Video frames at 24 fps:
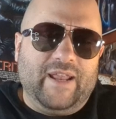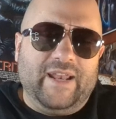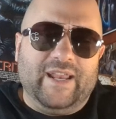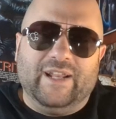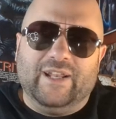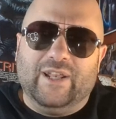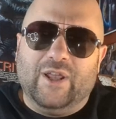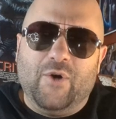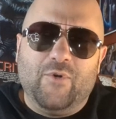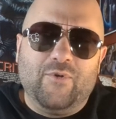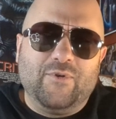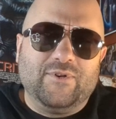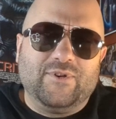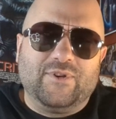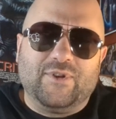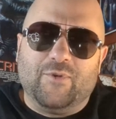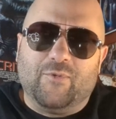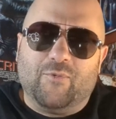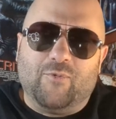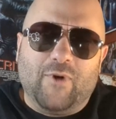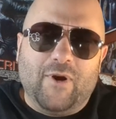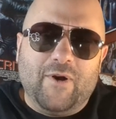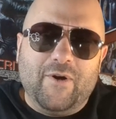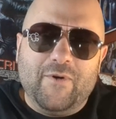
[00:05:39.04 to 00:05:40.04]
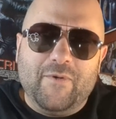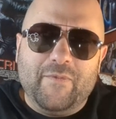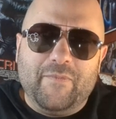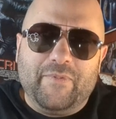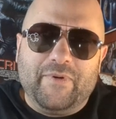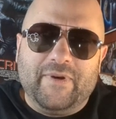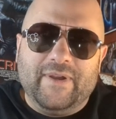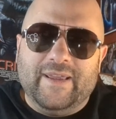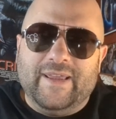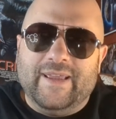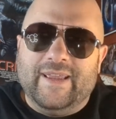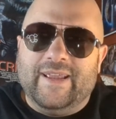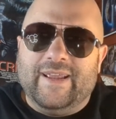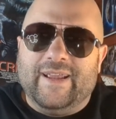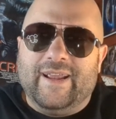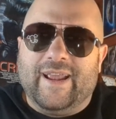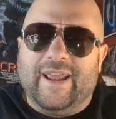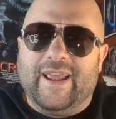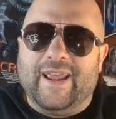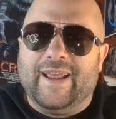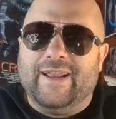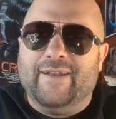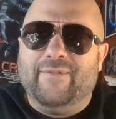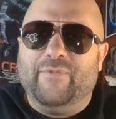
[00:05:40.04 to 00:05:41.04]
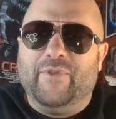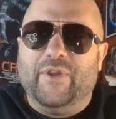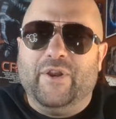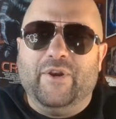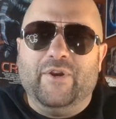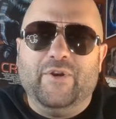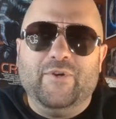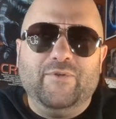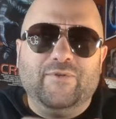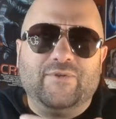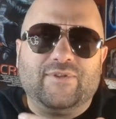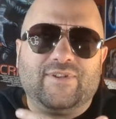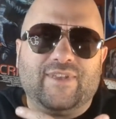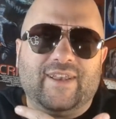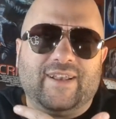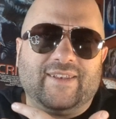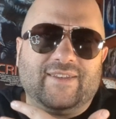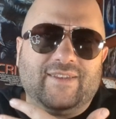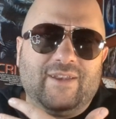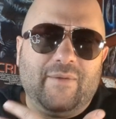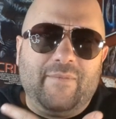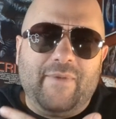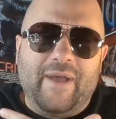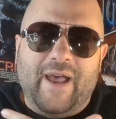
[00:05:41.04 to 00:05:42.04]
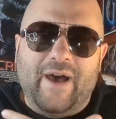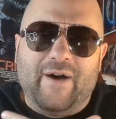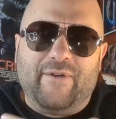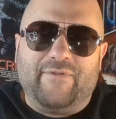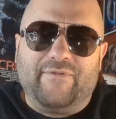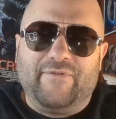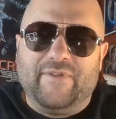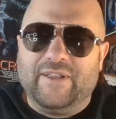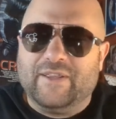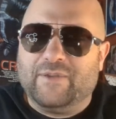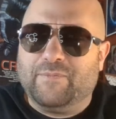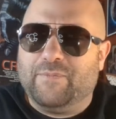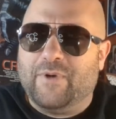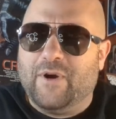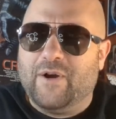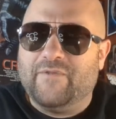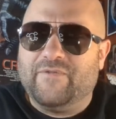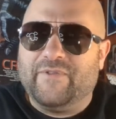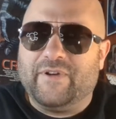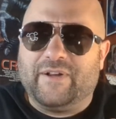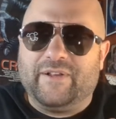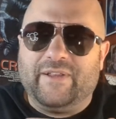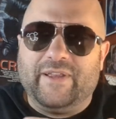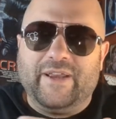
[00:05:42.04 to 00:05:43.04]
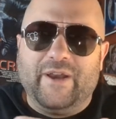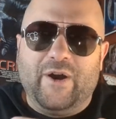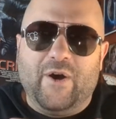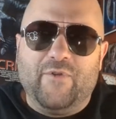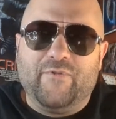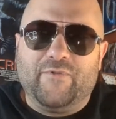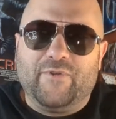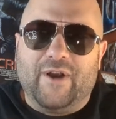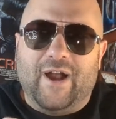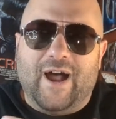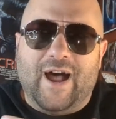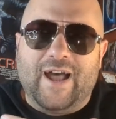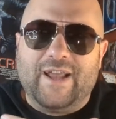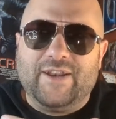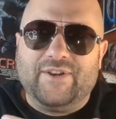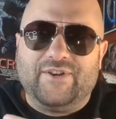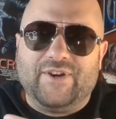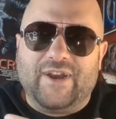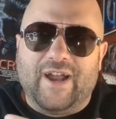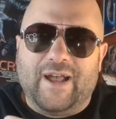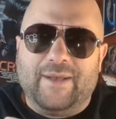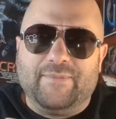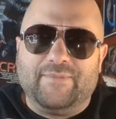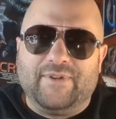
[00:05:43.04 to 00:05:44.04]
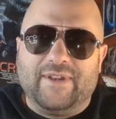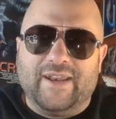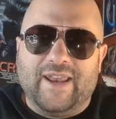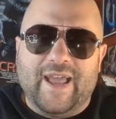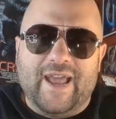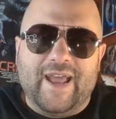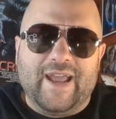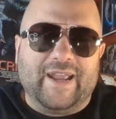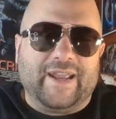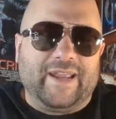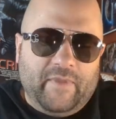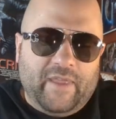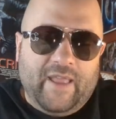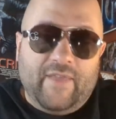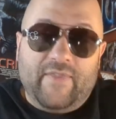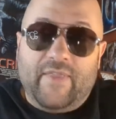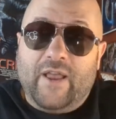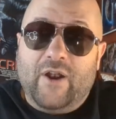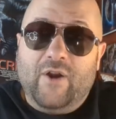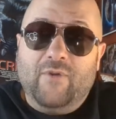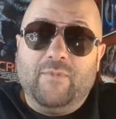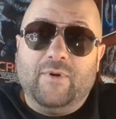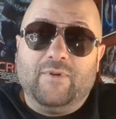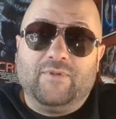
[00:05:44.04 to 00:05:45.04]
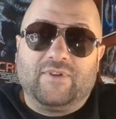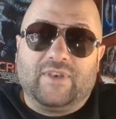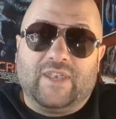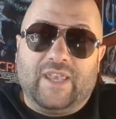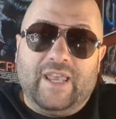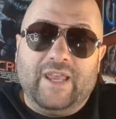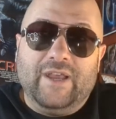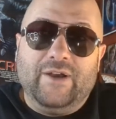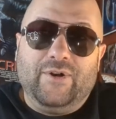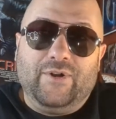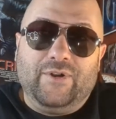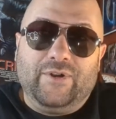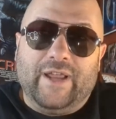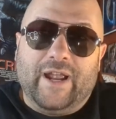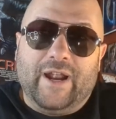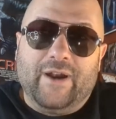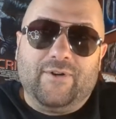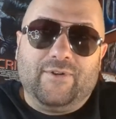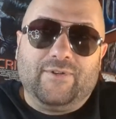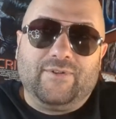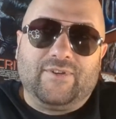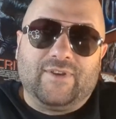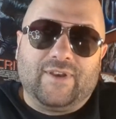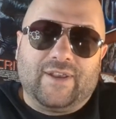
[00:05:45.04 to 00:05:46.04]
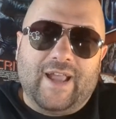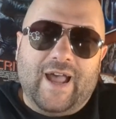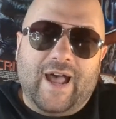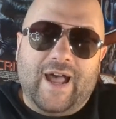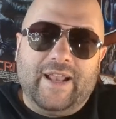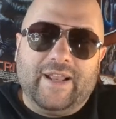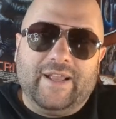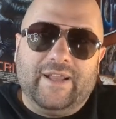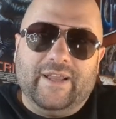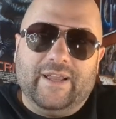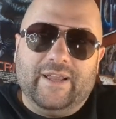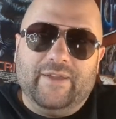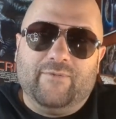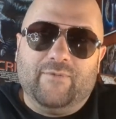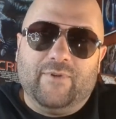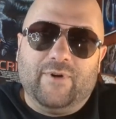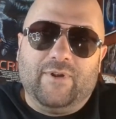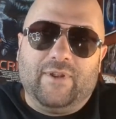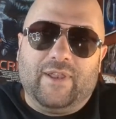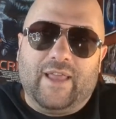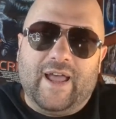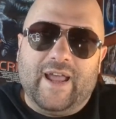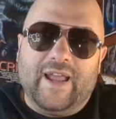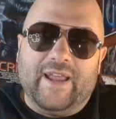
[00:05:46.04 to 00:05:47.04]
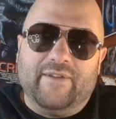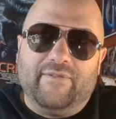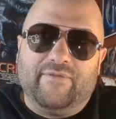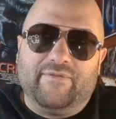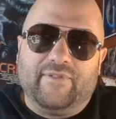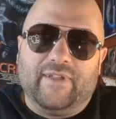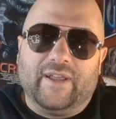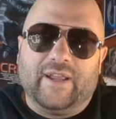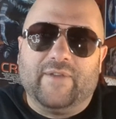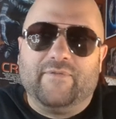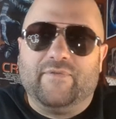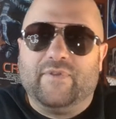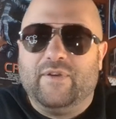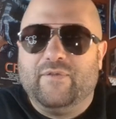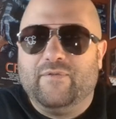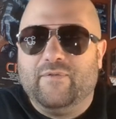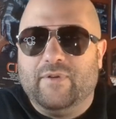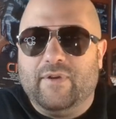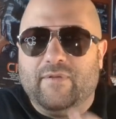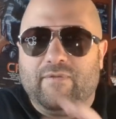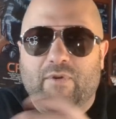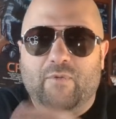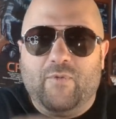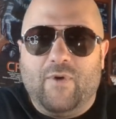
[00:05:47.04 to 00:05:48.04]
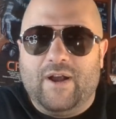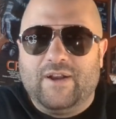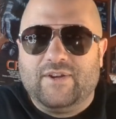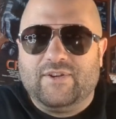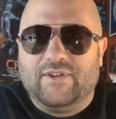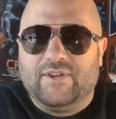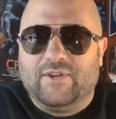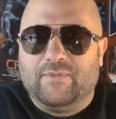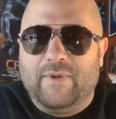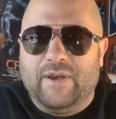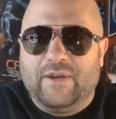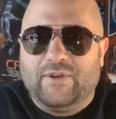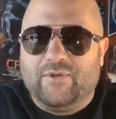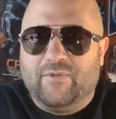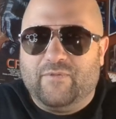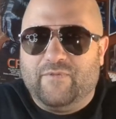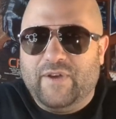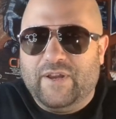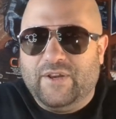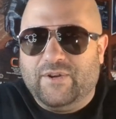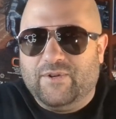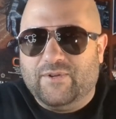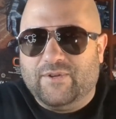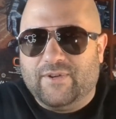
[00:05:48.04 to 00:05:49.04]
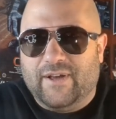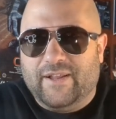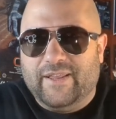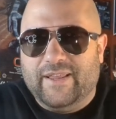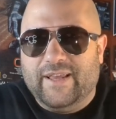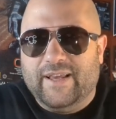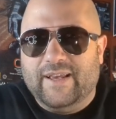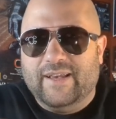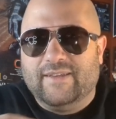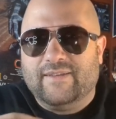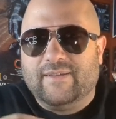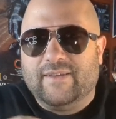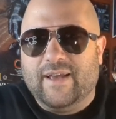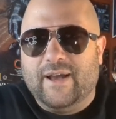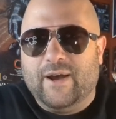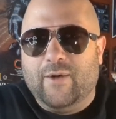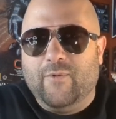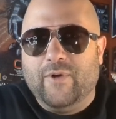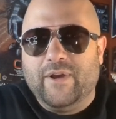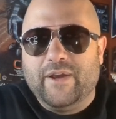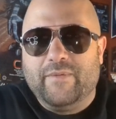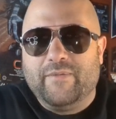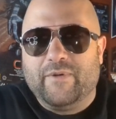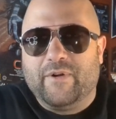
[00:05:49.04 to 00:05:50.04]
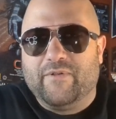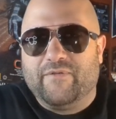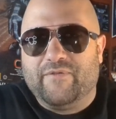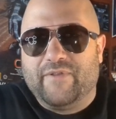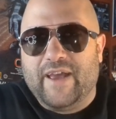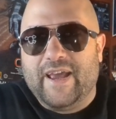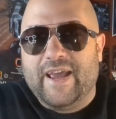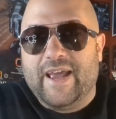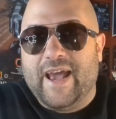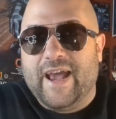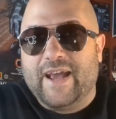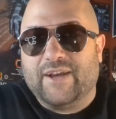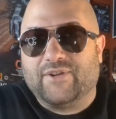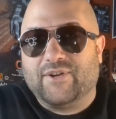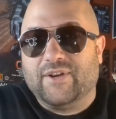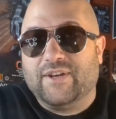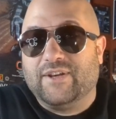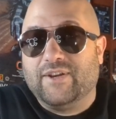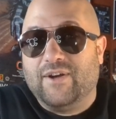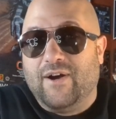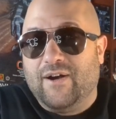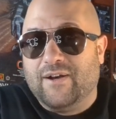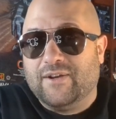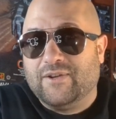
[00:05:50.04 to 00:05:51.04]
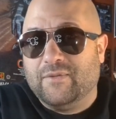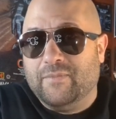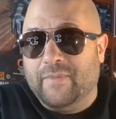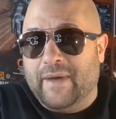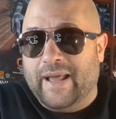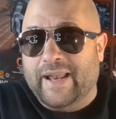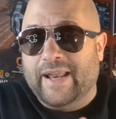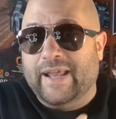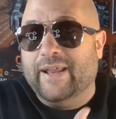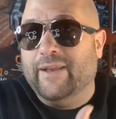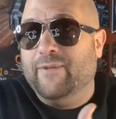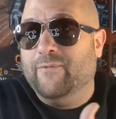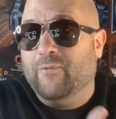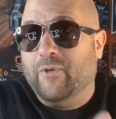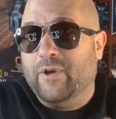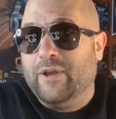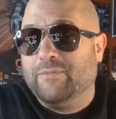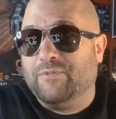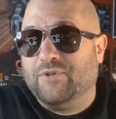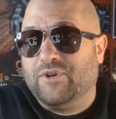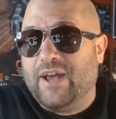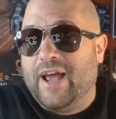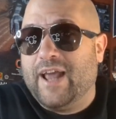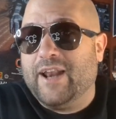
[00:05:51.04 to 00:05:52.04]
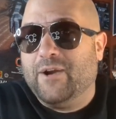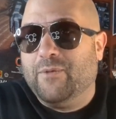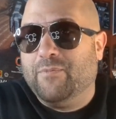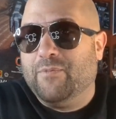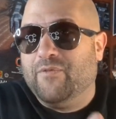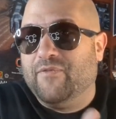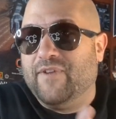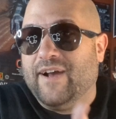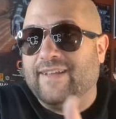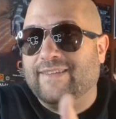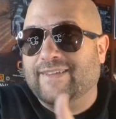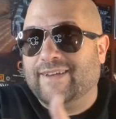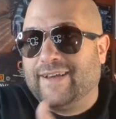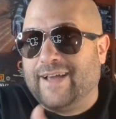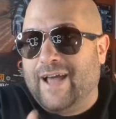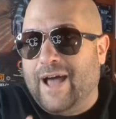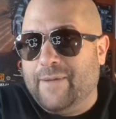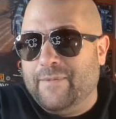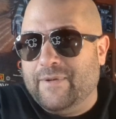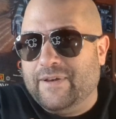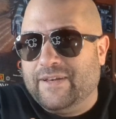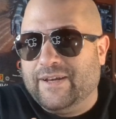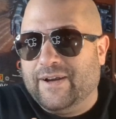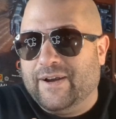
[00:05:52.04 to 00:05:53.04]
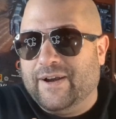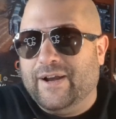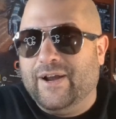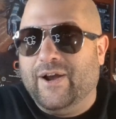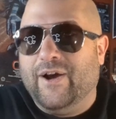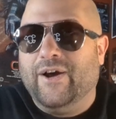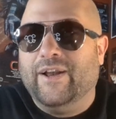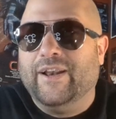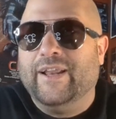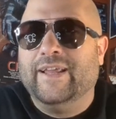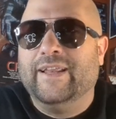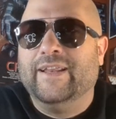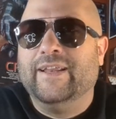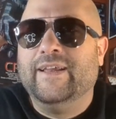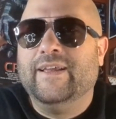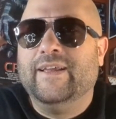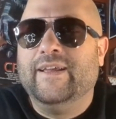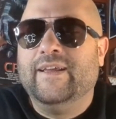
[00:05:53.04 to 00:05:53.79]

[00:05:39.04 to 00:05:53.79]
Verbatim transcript: he lowers the rope, and the noose like somehow fits perfectly over Oddjob's neck, and that almost killed Harold Sakata in real life. Like, if you watch the special features on this, William Grefe actually talks about it, and William Shatner provides a commentary on it.